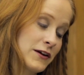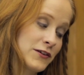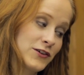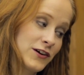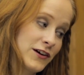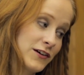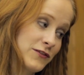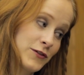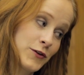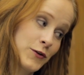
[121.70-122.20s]
my
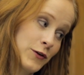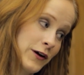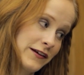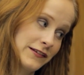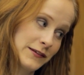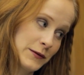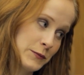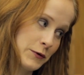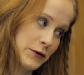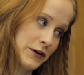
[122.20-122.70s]
share of
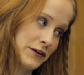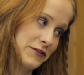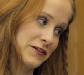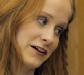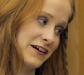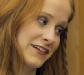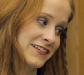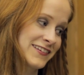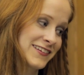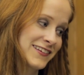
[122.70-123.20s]
crazy
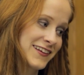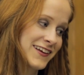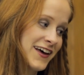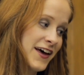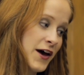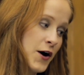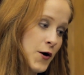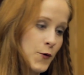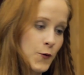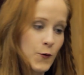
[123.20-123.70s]
boyfriends.
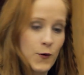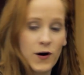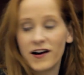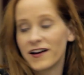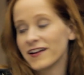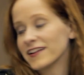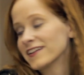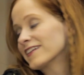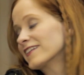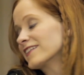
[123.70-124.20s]

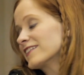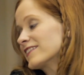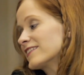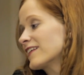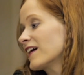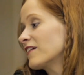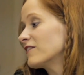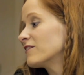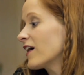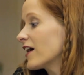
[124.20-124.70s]
One
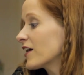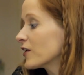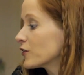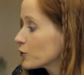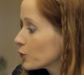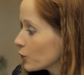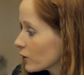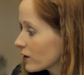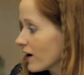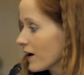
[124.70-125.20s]
set fire
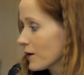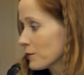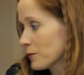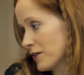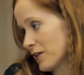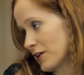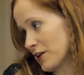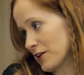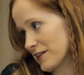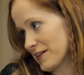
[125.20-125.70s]
to a cop
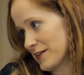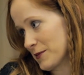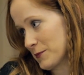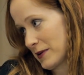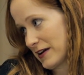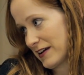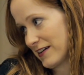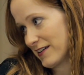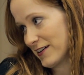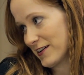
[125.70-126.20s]
car in my